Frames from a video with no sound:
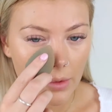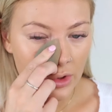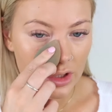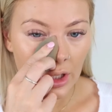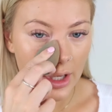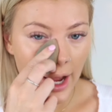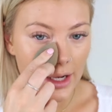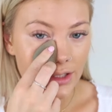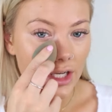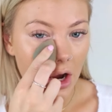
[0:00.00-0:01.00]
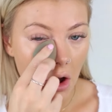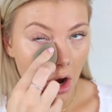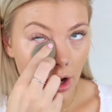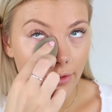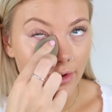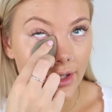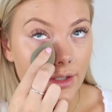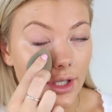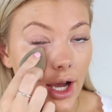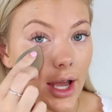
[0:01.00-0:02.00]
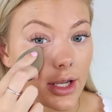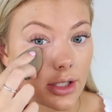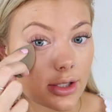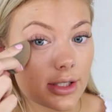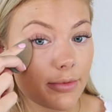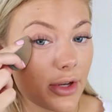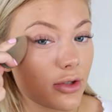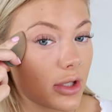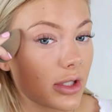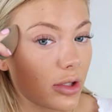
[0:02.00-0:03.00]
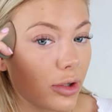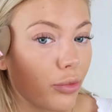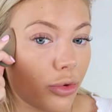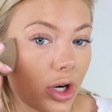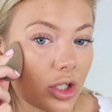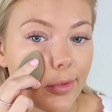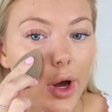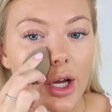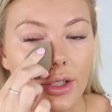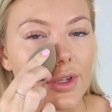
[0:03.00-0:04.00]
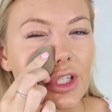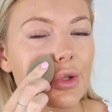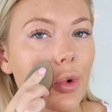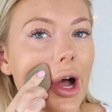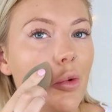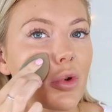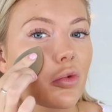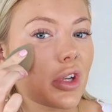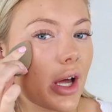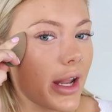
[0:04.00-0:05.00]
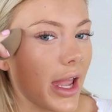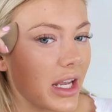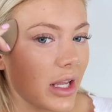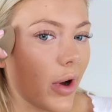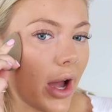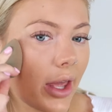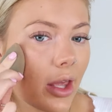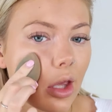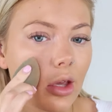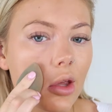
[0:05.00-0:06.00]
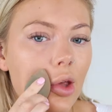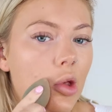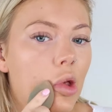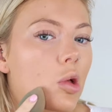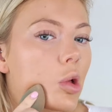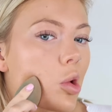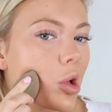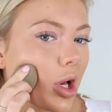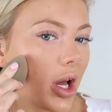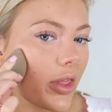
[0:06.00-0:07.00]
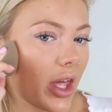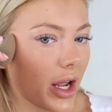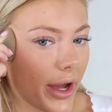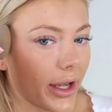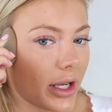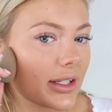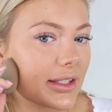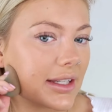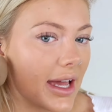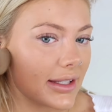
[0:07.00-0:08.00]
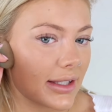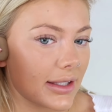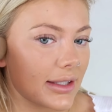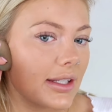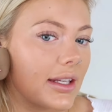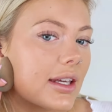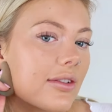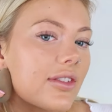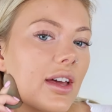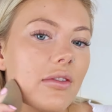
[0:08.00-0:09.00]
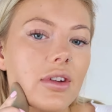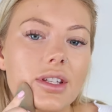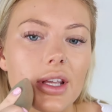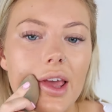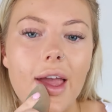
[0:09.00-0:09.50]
just going to actually go over this side just to make sure there's no brush marks, which is what I would have done anyway. And then I can assess and see if there is